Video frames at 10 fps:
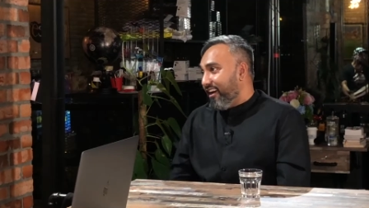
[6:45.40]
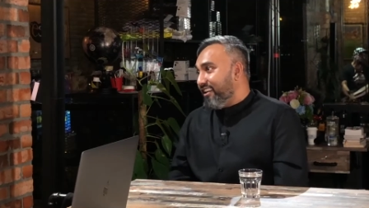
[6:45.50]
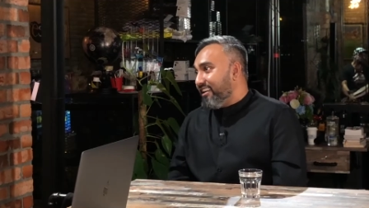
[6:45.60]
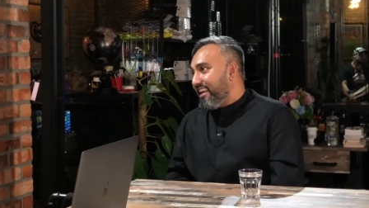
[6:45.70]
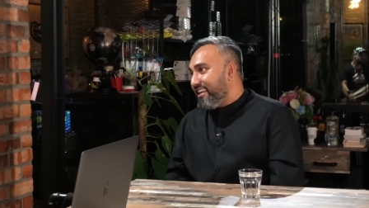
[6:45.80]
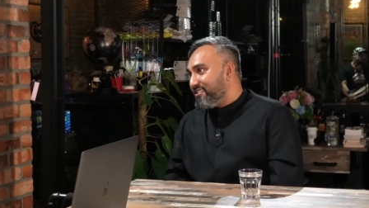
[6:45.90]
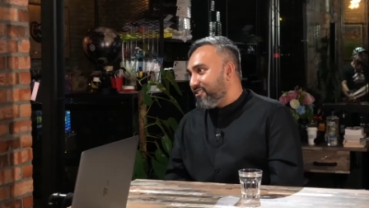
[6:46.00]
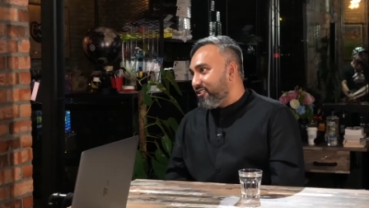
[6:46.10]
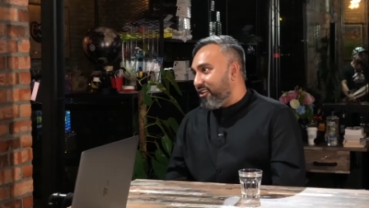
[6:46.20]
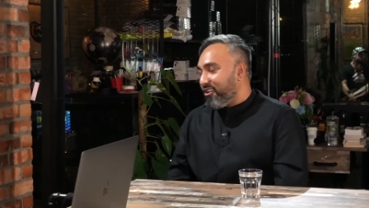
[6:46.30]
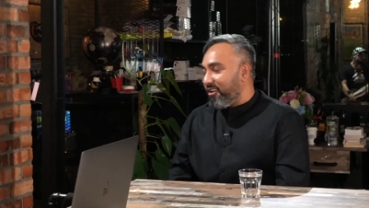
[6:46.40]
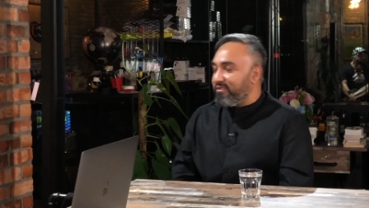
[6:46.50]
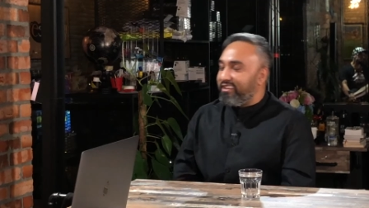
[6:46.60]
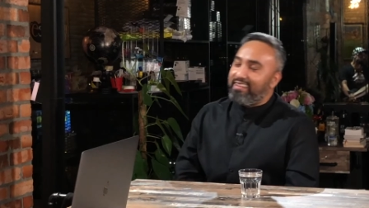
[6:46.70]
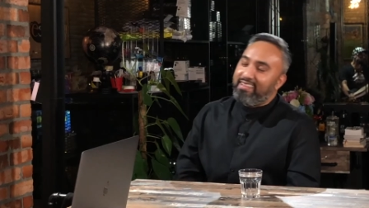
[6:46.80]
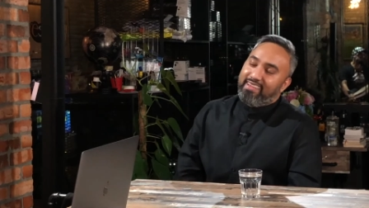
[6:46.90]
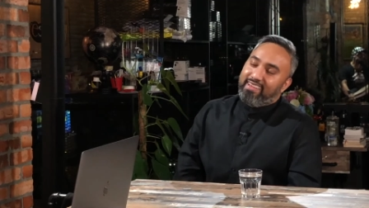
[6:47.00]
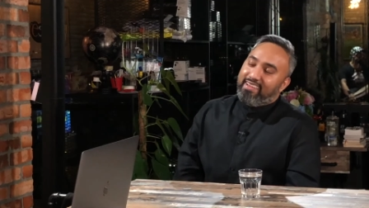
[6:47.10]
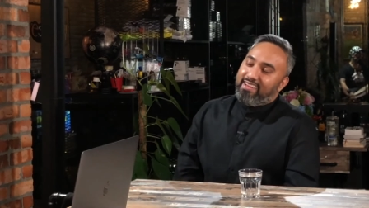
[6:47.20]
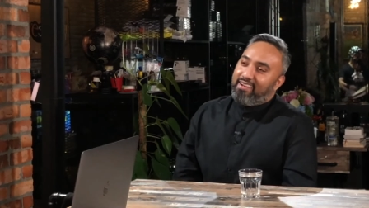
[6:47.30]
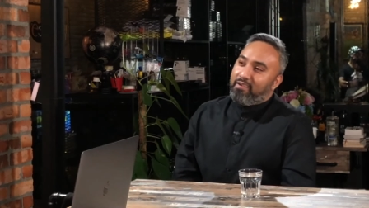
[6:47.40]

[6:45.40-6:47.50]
early days that of the dot com. Right. right. I forgot about uh,